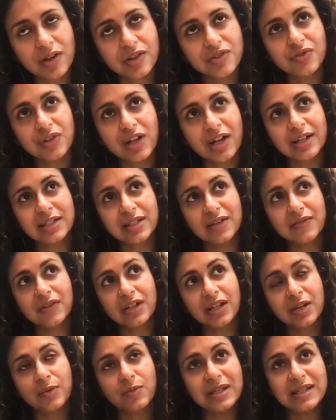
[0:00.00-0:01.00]
with
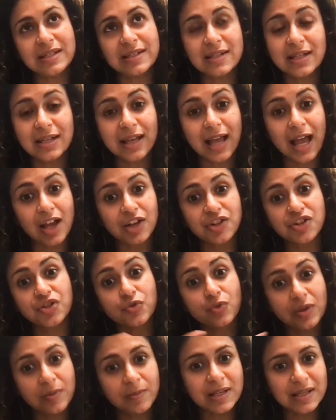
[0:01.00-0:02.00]
cross-reactivity, we see
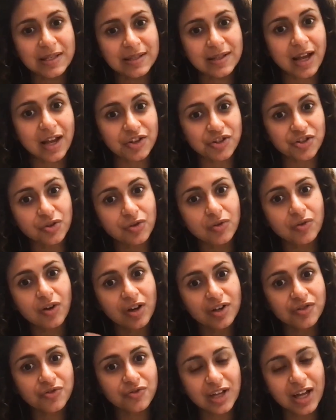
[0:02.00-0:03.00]
cashew and
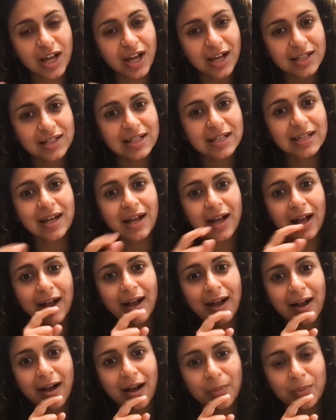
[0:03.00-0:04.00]
pistachio cross-react.
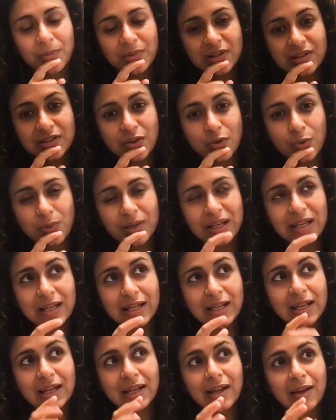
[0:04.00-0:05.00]
So
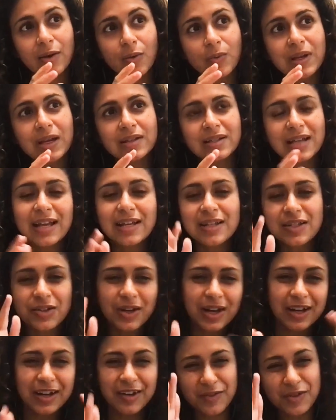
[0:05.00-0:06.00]
we
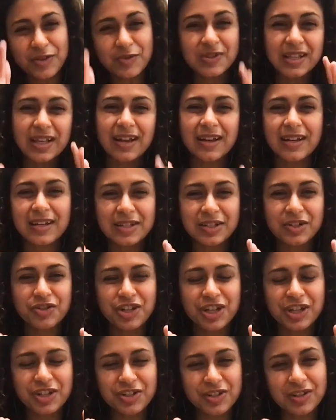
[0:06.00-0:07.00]
tend to kind of use that
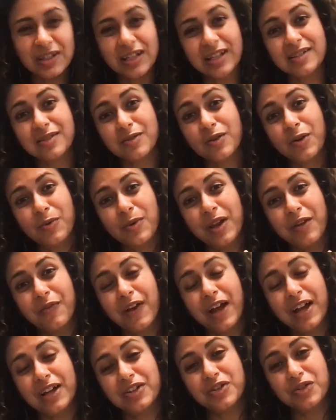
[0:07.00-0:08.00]
interchangeably. So
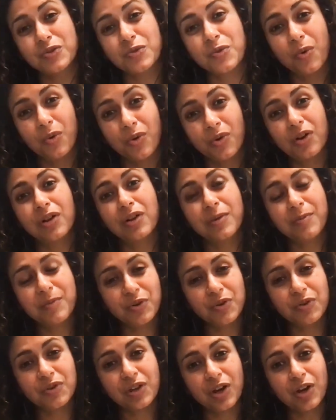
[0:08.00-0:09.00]
if I do
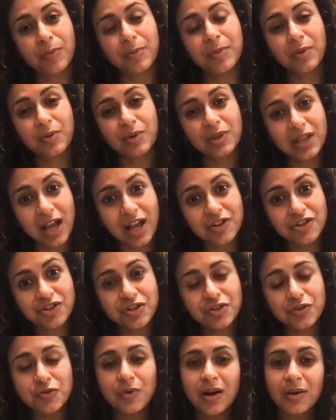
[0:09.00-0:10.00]
oral immunotherapy with
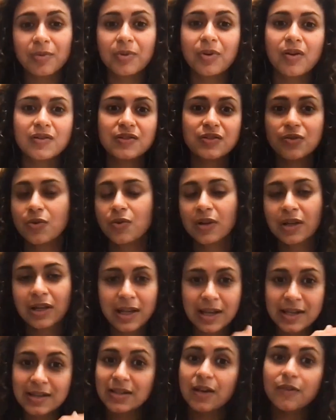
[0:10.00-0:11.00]
cashew, I will
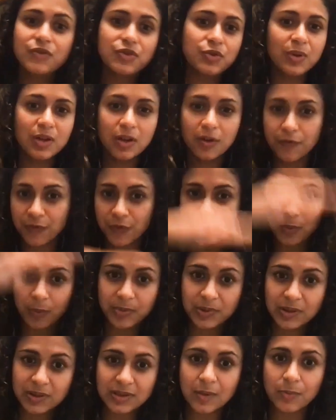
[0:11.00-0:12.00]
also, instead of doing a
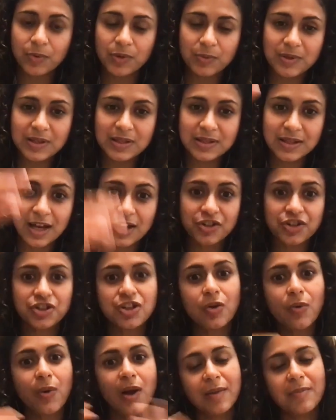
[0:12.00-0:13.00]
full buildup with
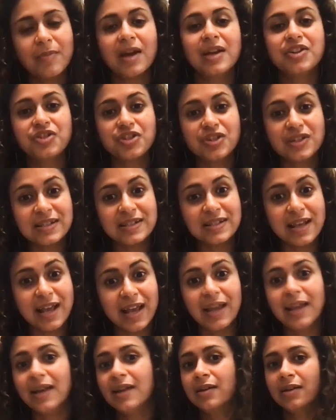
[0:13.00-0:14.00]
pistachio, I might
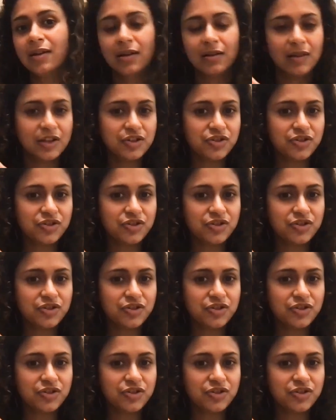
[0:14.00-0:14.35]
just say,